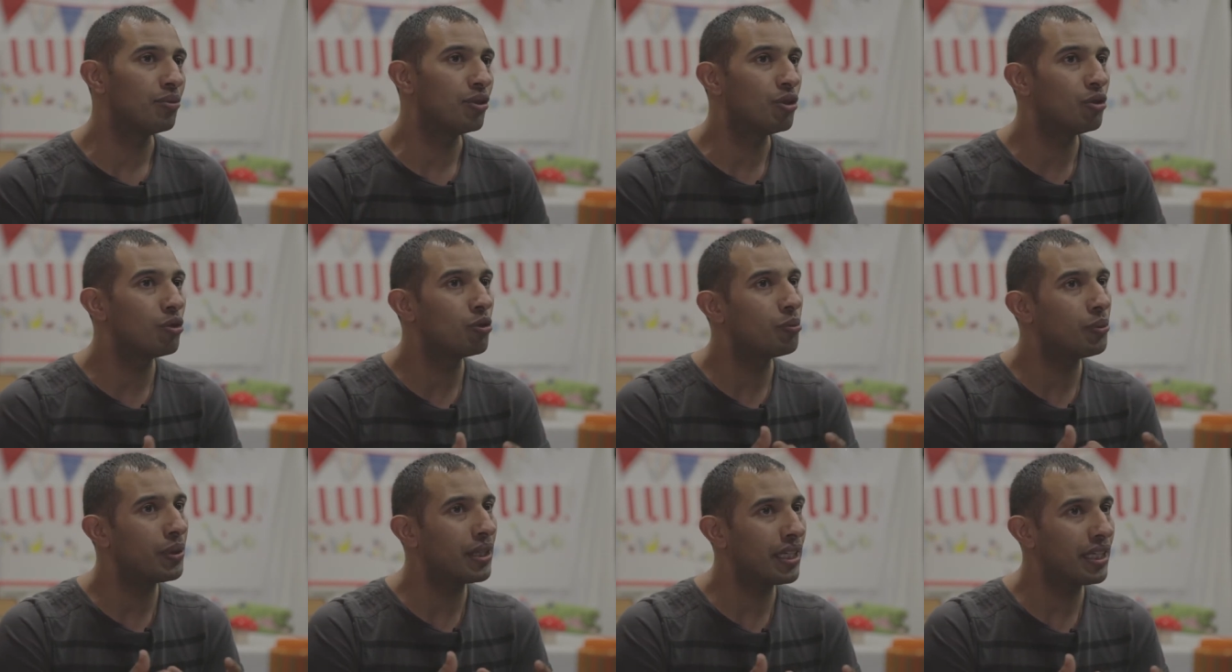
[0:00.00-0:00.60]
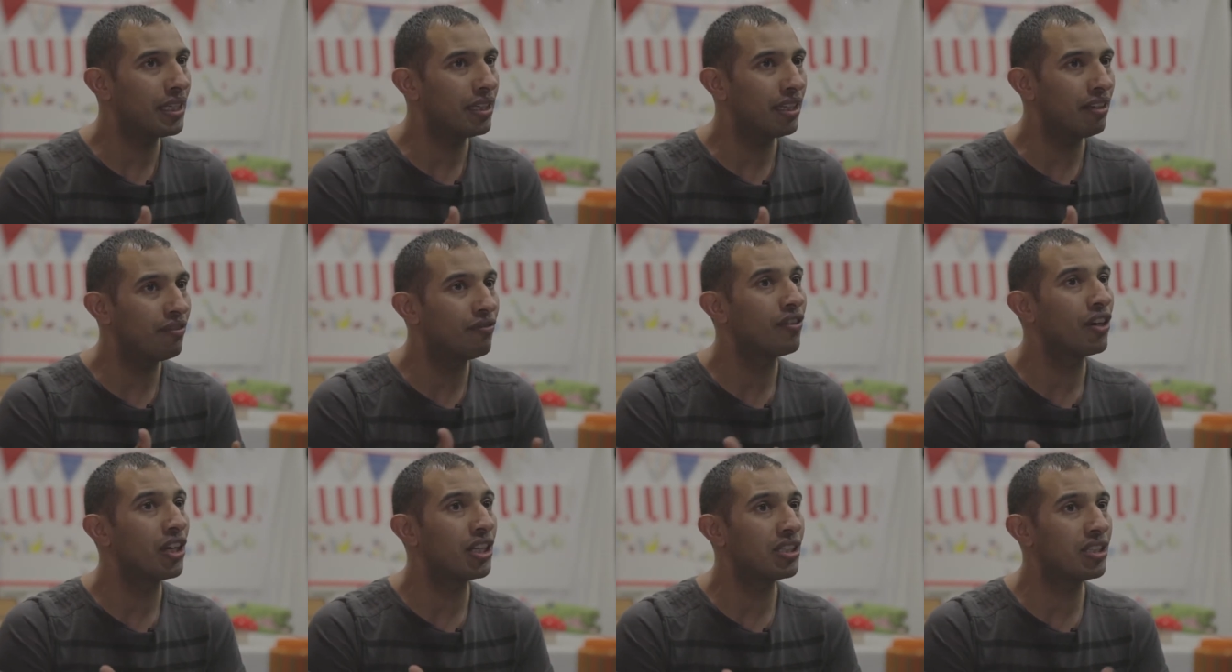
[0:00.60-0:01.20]
you'll be
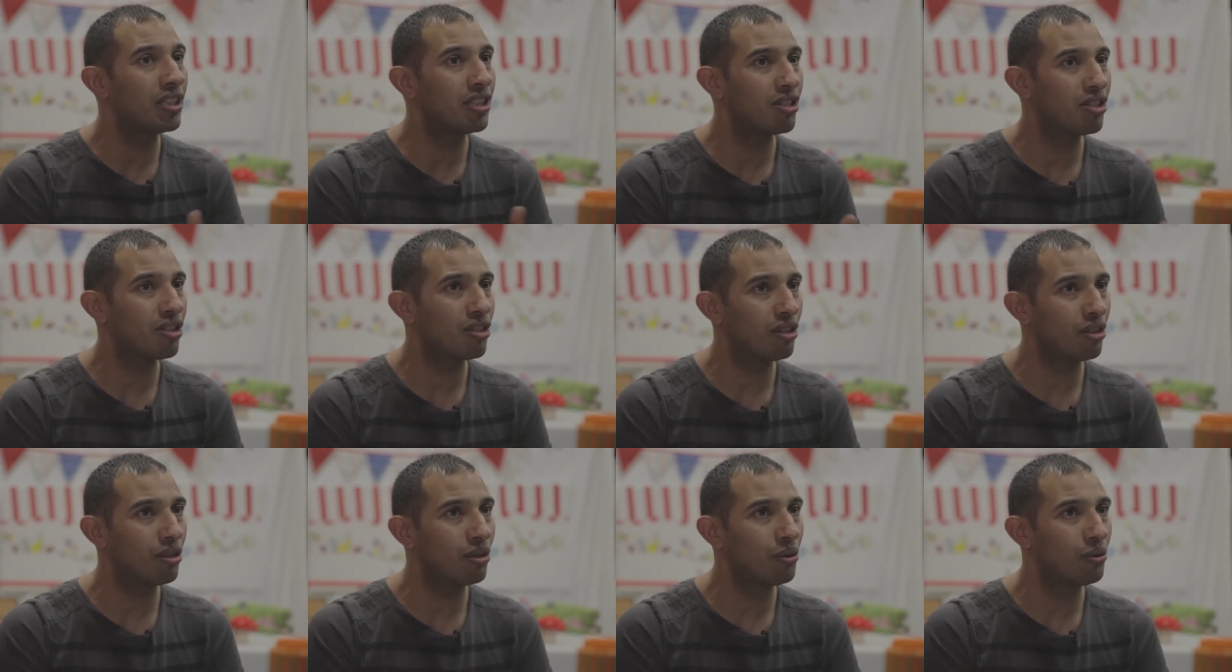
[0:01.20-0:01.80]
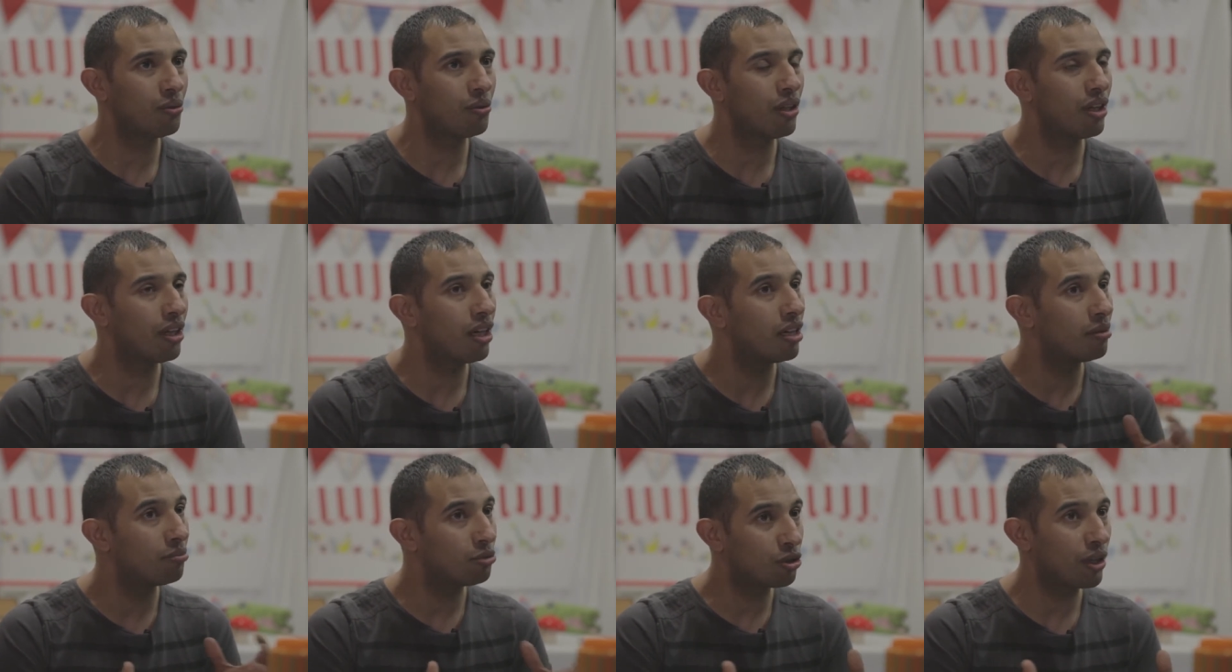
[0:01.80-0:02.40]
invited to
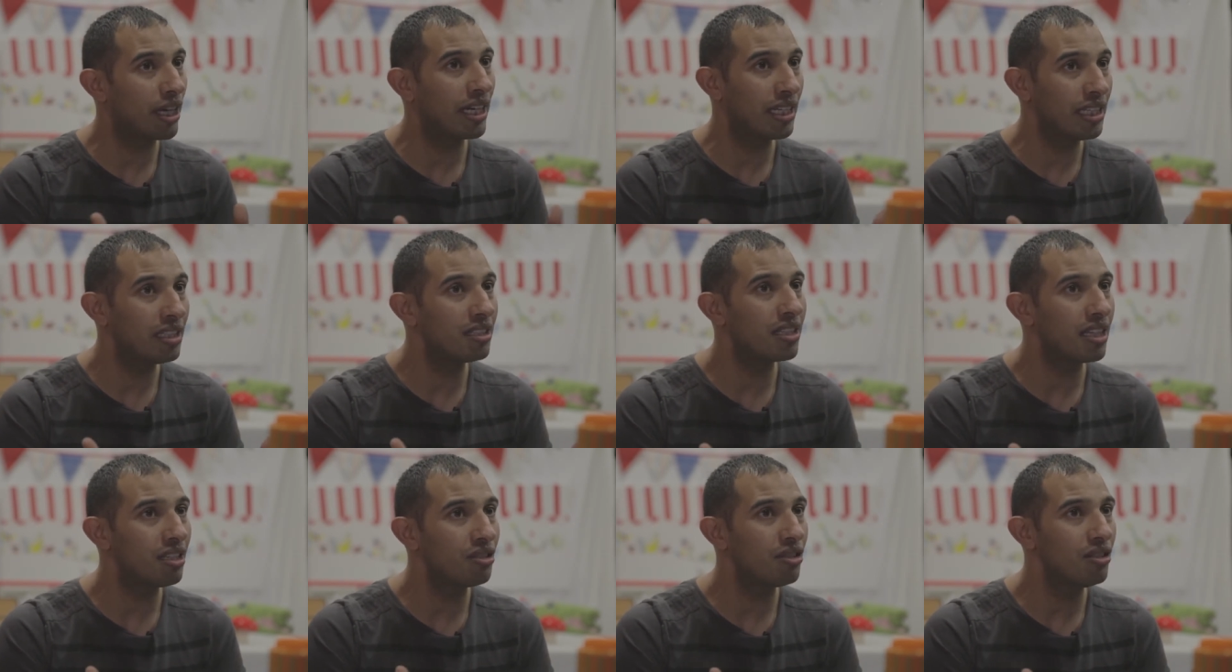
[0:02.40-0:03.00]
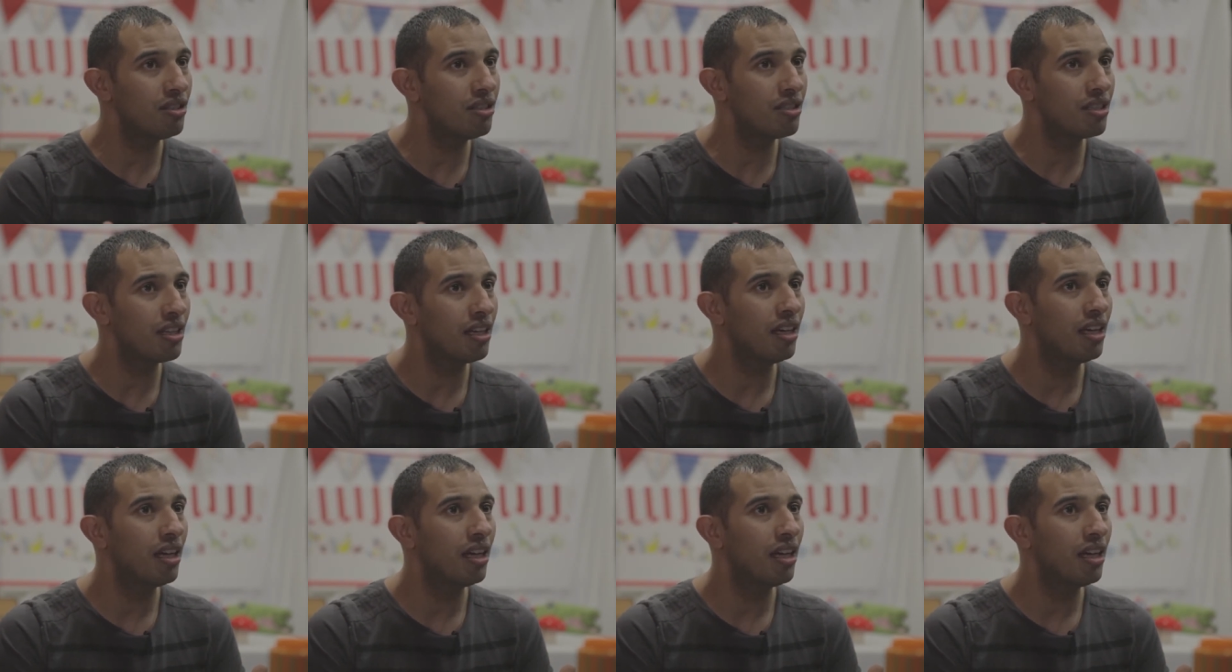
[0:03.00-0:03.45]
um, training sessions.